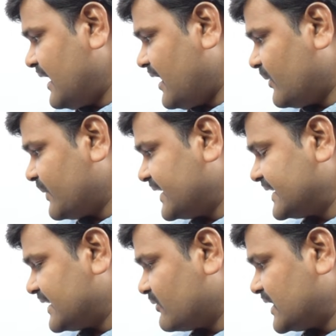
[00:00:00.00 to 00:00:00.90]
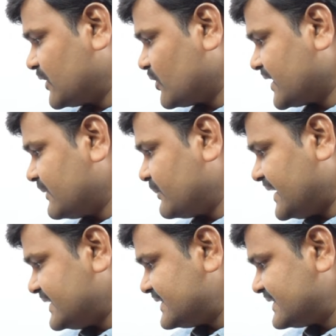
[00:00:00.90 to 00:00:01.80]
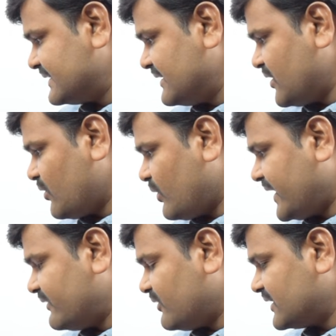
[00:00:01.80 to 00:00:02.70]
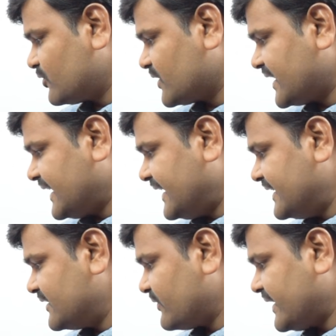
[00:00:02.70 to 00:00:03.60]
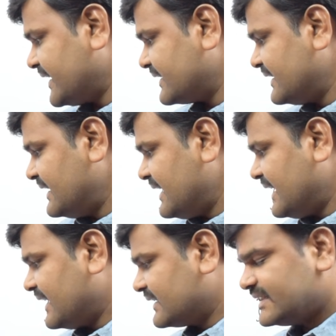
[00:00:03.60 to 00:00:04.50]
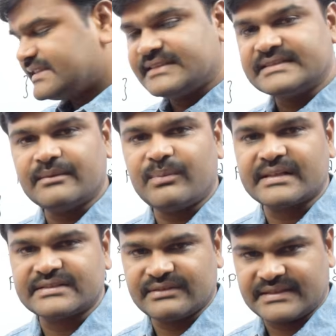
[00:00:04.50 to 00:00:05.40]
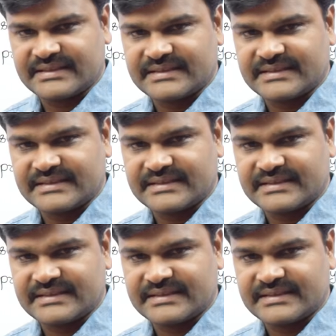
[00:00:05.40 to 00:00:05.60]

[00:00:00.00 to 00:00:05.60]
operator one token plus y one token identifier and this is the punctuator.